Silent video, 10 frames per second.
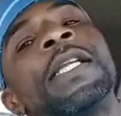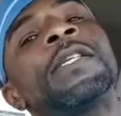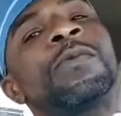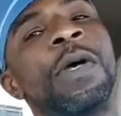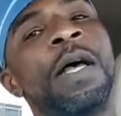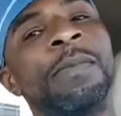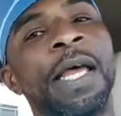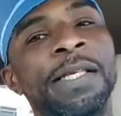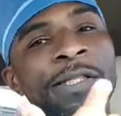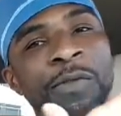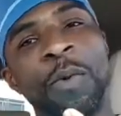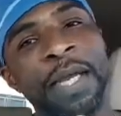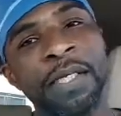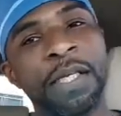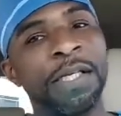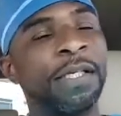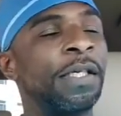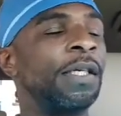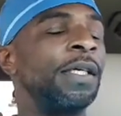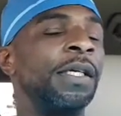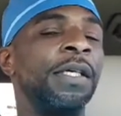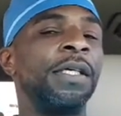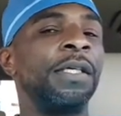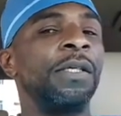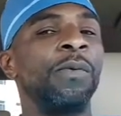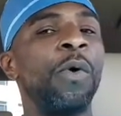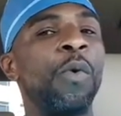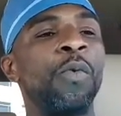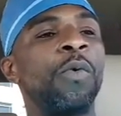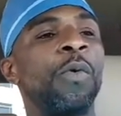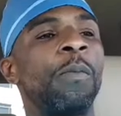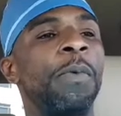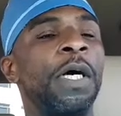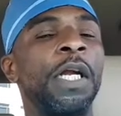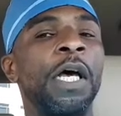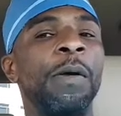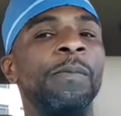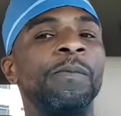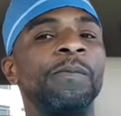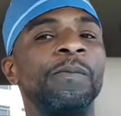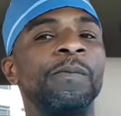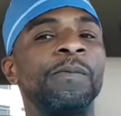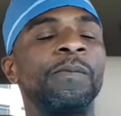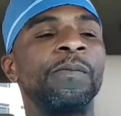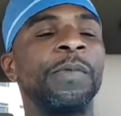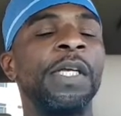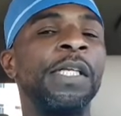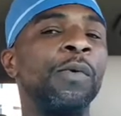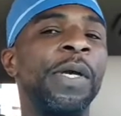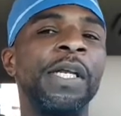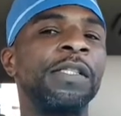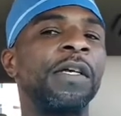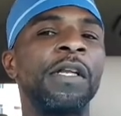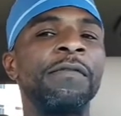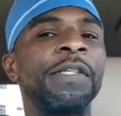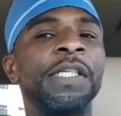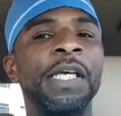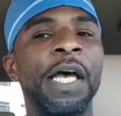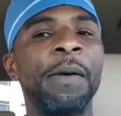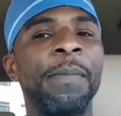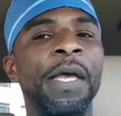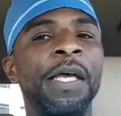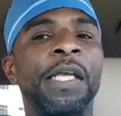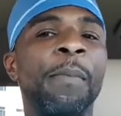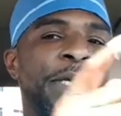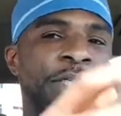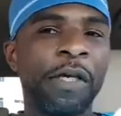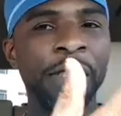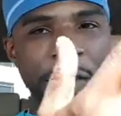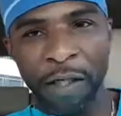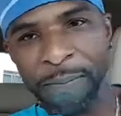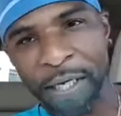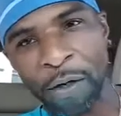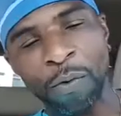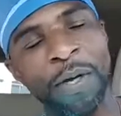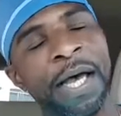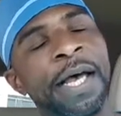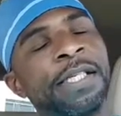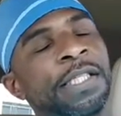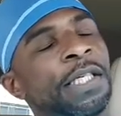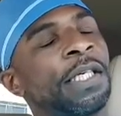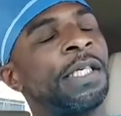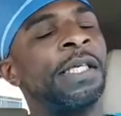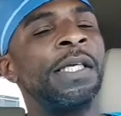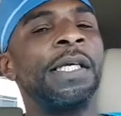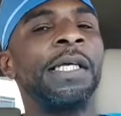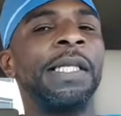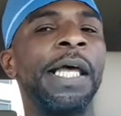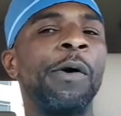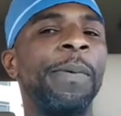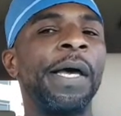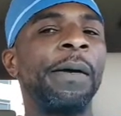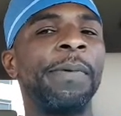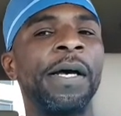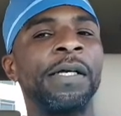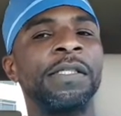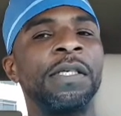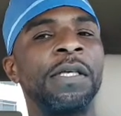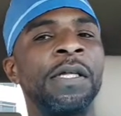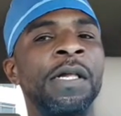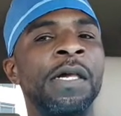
That's why I'm like sweating it. Woo! But anyway, that's all I really got, man. Y'all make sure y'all check me out on IG at Loud Pack Boxing.